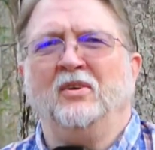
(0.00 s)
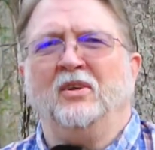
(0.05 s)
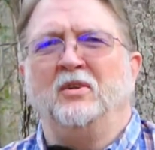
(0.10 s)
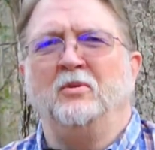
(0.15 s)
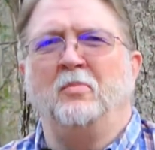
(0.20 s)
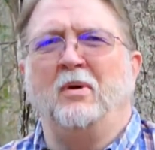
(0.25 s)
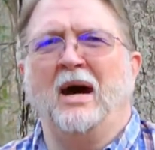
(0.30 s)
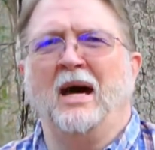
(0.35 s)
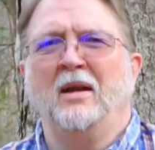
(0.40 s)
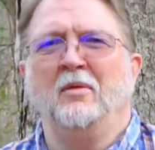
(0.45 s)
to the
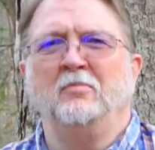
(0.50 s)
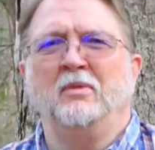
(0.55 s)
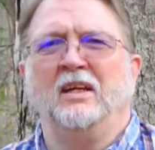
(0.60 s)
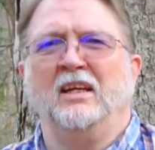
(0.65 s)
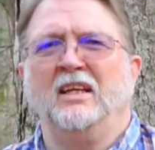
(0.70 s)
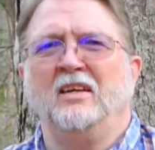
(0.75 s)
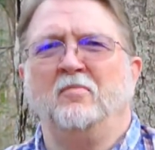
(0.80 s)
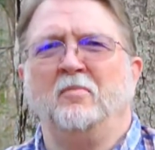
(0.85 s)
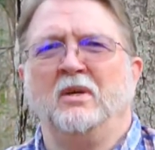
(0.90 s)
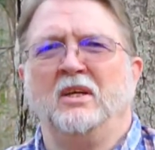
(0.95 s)
bottom
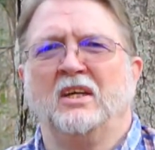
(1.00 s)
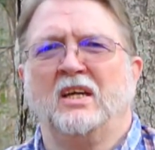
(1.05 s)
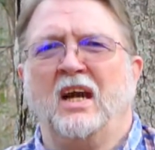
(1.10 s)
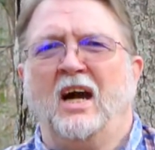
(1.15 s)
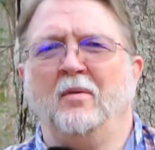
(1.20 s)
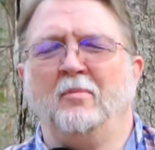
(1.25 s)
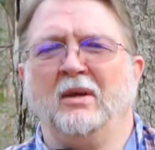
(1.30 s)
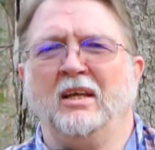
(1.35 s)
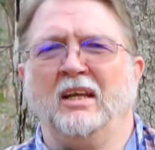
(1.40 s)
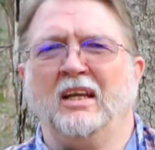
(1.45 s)
and leave me a
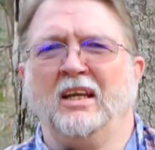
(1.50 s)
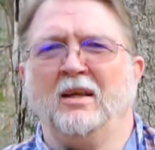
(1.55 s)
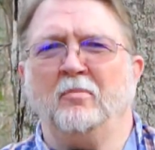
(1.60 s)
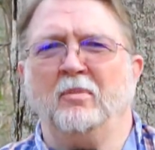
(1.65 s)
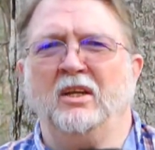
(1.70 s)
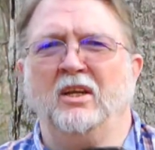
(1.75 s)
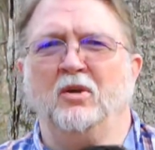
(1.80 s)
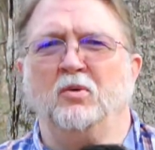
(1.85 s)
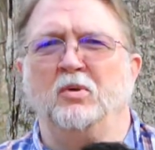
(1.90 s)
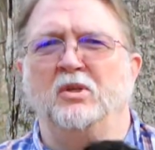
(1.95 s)
comment. Let
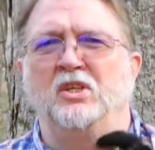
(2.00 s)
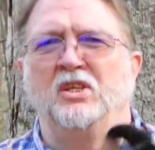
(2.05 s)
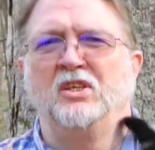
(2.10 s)
me know what you